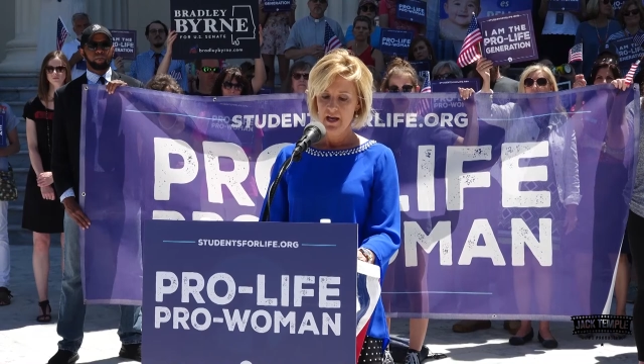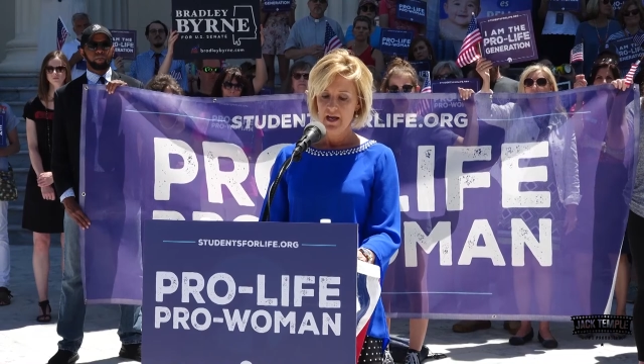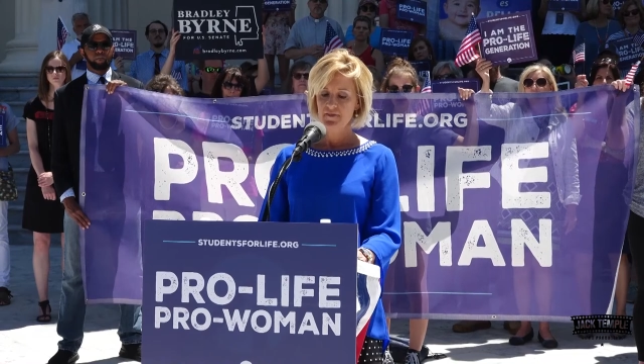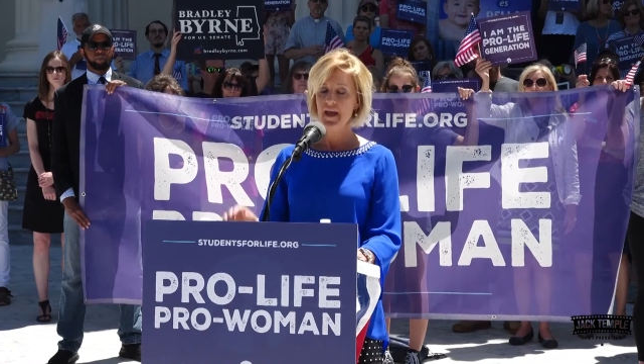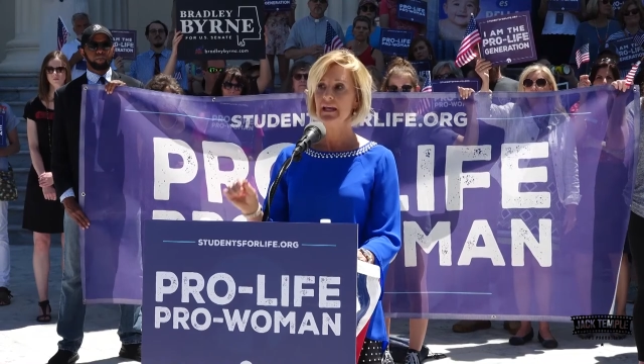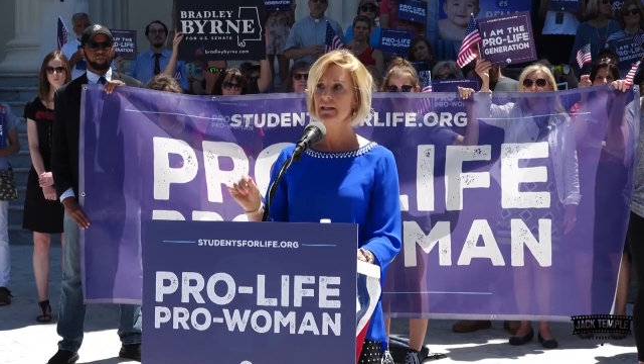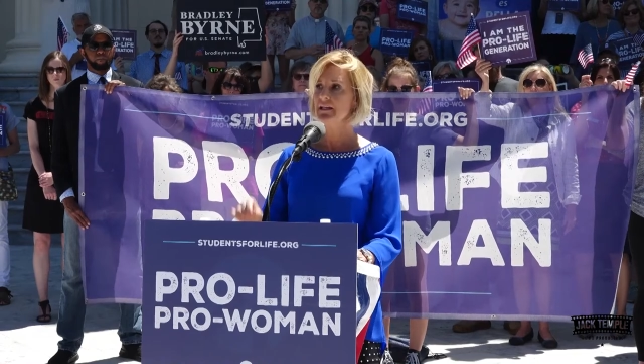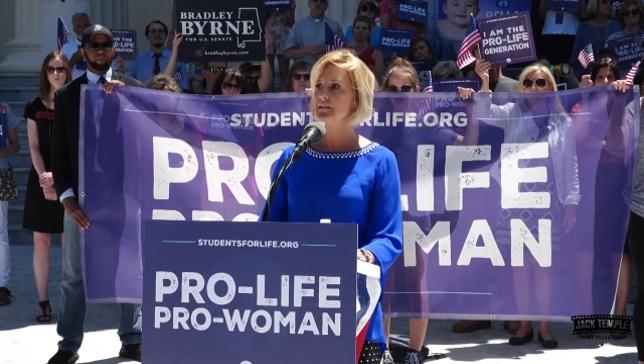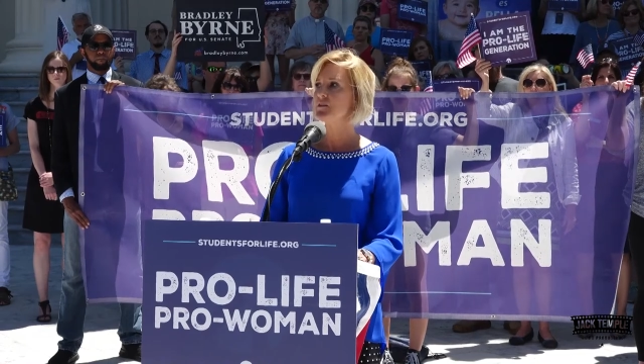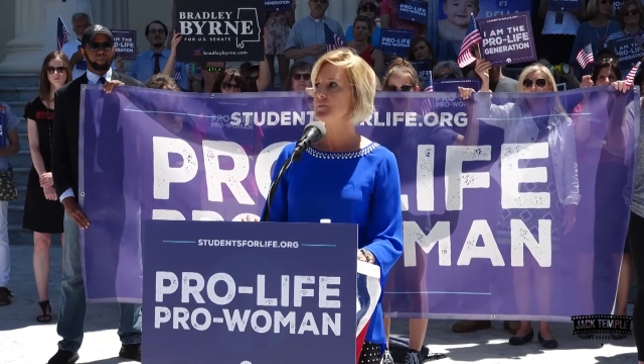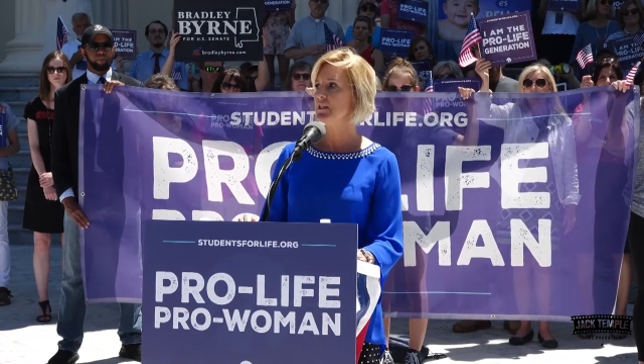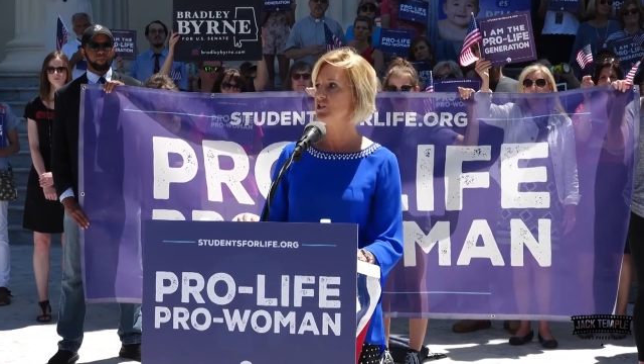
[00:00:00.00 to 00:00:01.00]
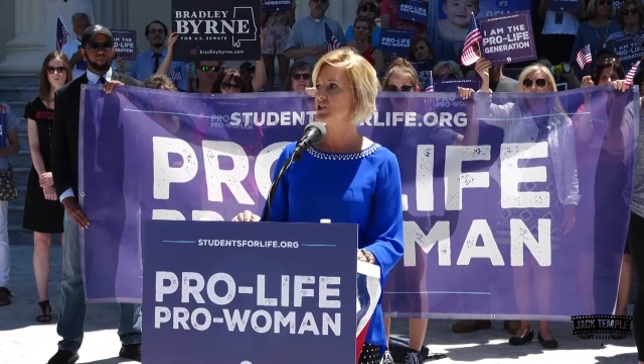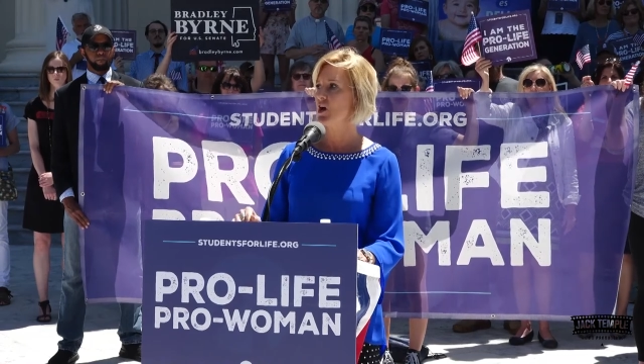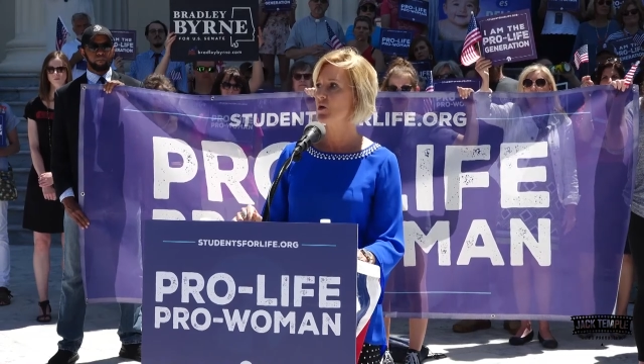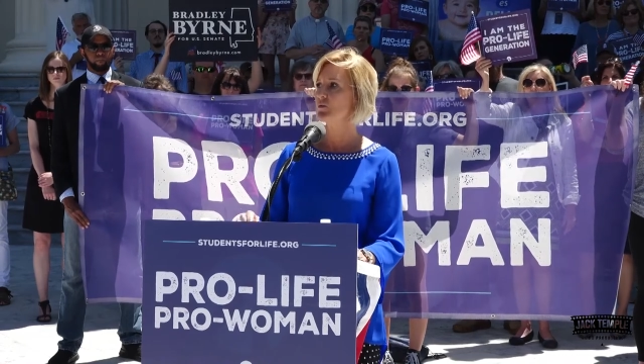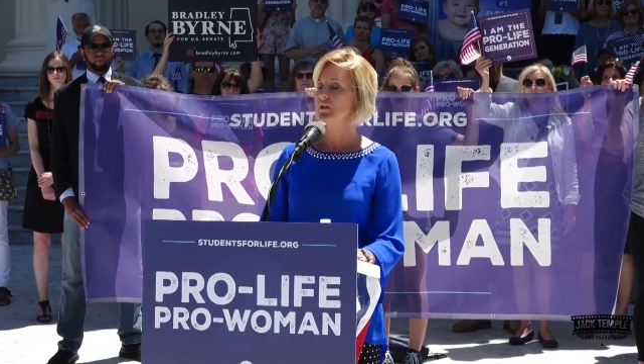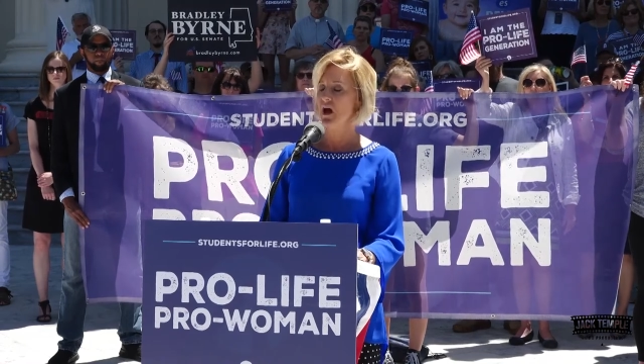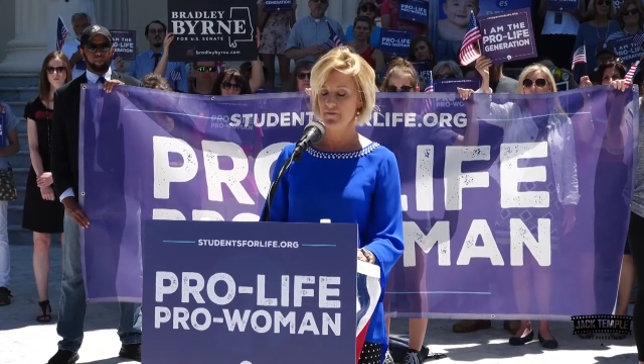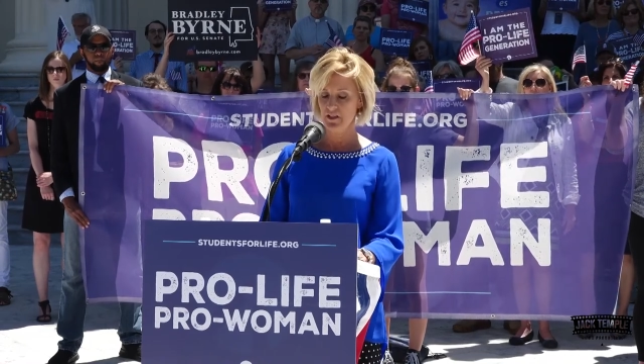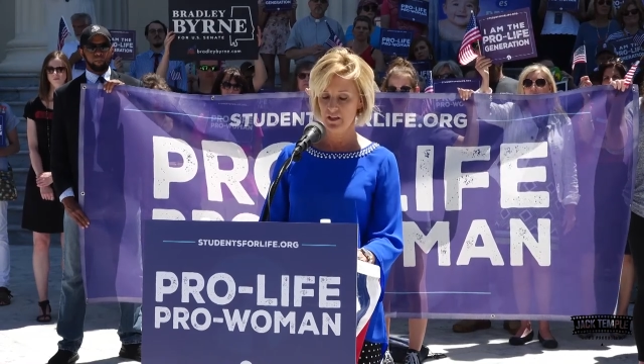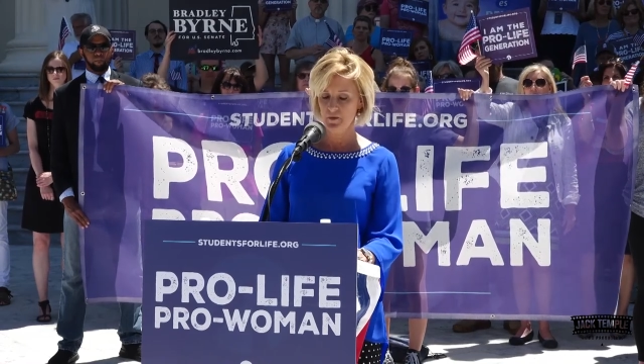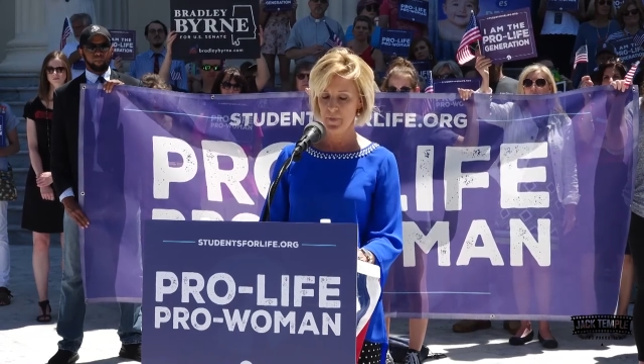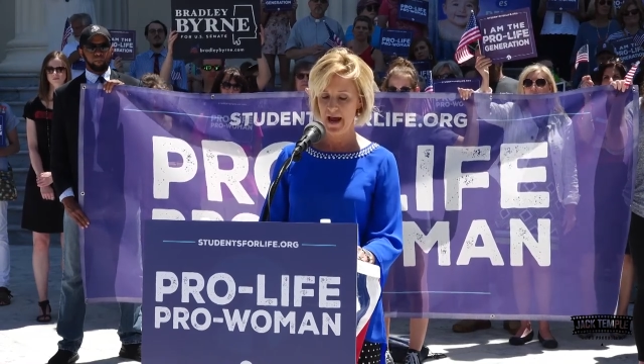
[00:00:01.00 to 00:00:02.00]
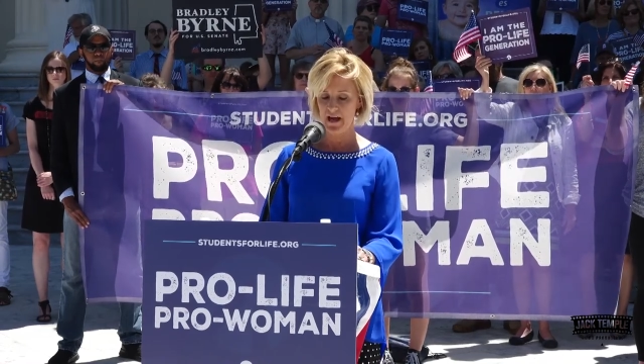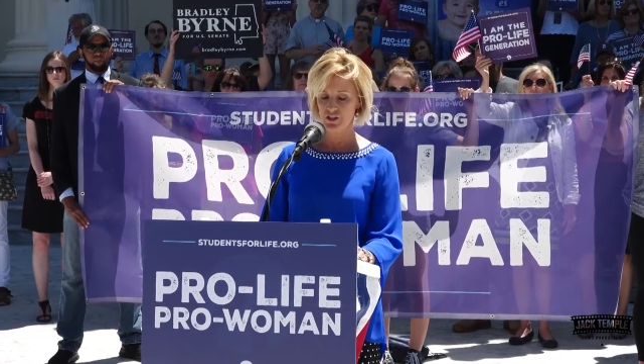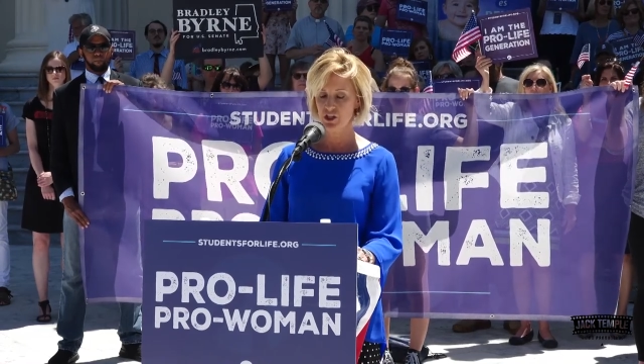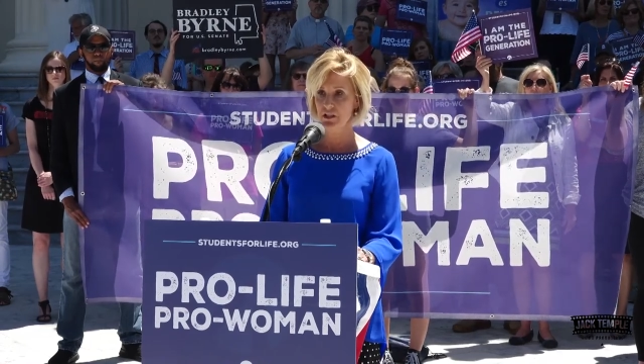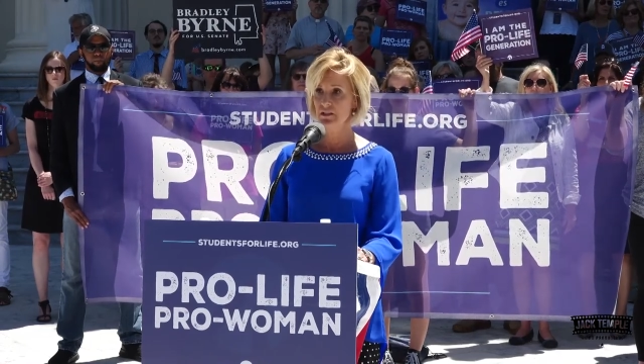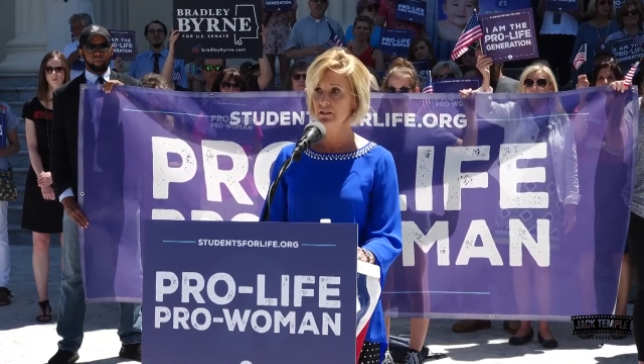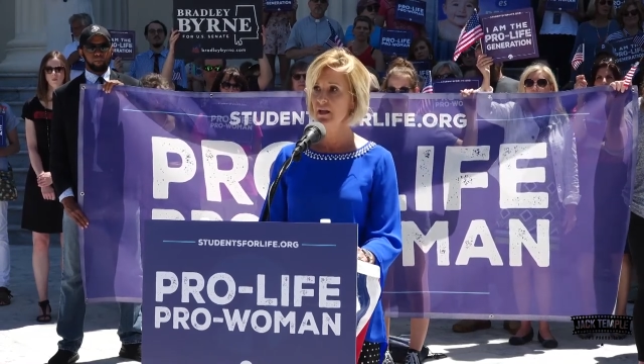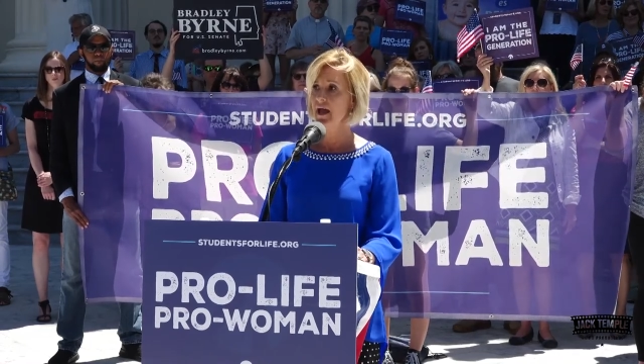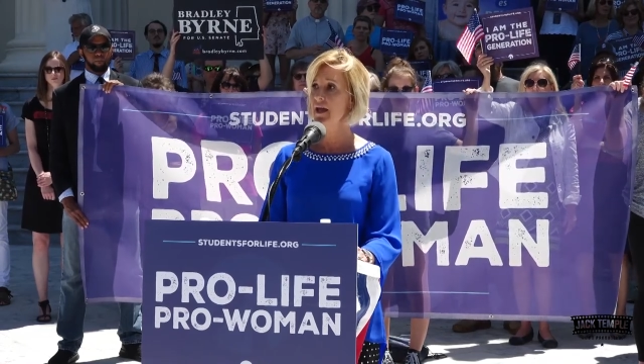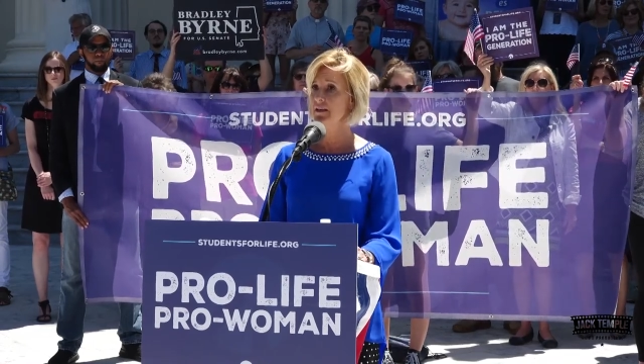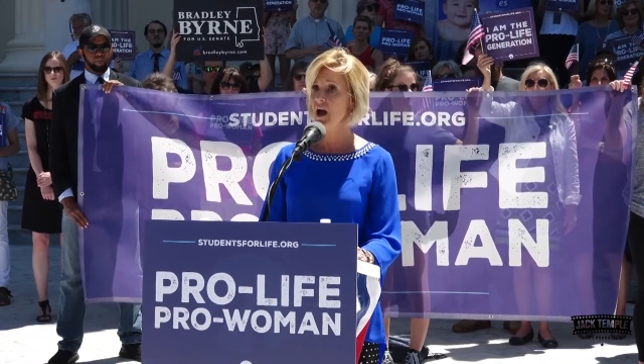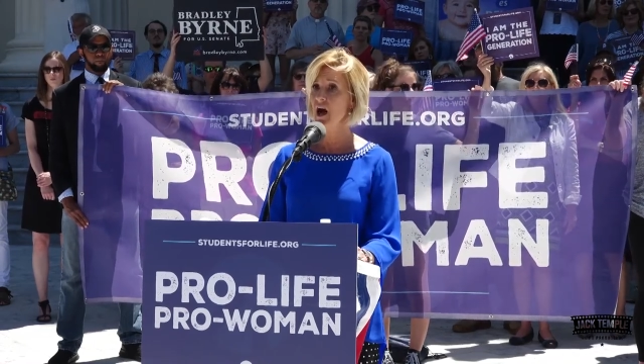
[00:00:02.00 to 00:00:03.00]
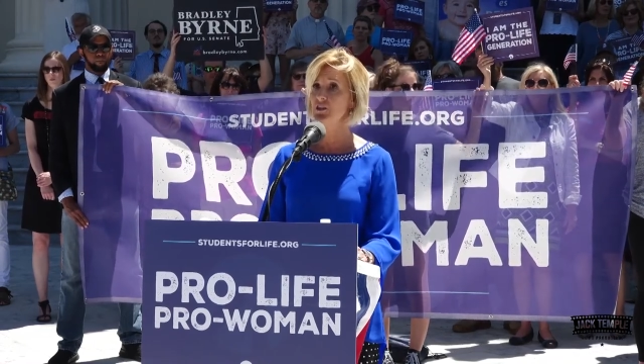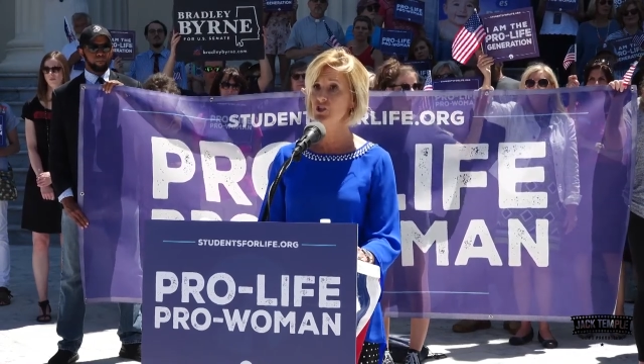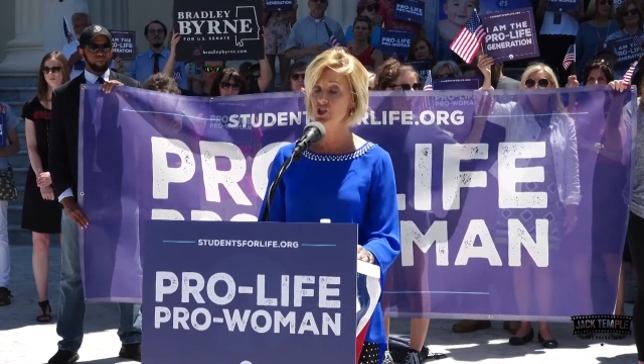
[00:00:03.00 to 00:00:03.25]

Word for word: They need to be shown love and compassion and not